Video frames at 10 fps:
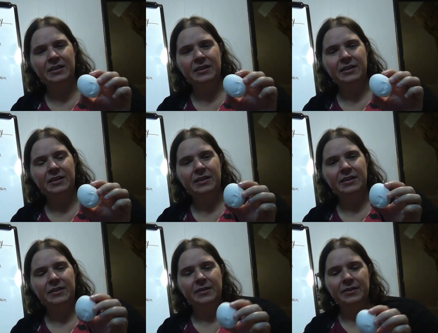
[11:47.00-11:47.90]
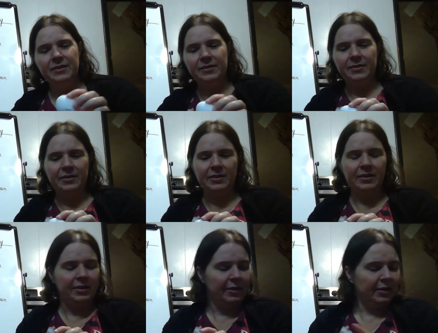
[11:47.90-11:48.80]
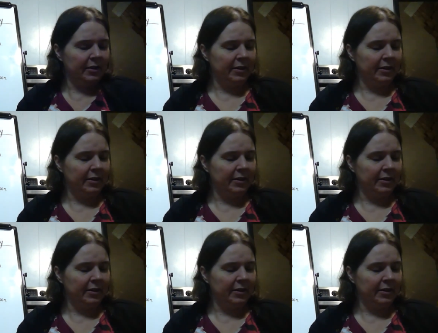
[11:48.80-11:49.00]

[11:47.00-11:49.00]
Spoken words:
[no speech]